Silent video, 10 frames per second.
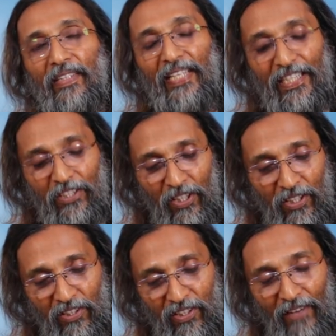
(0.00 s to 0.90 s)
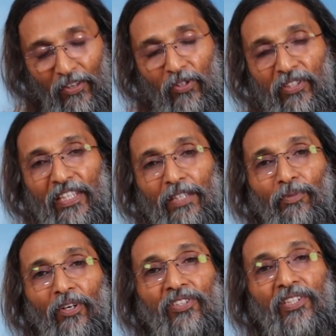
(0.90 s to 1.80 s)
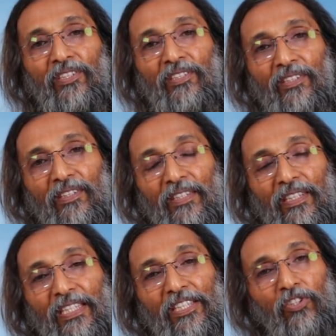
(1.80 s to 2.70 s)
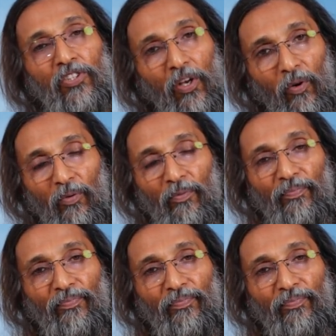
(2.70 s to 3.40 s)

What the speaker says: Nature's evolutionary process is slow.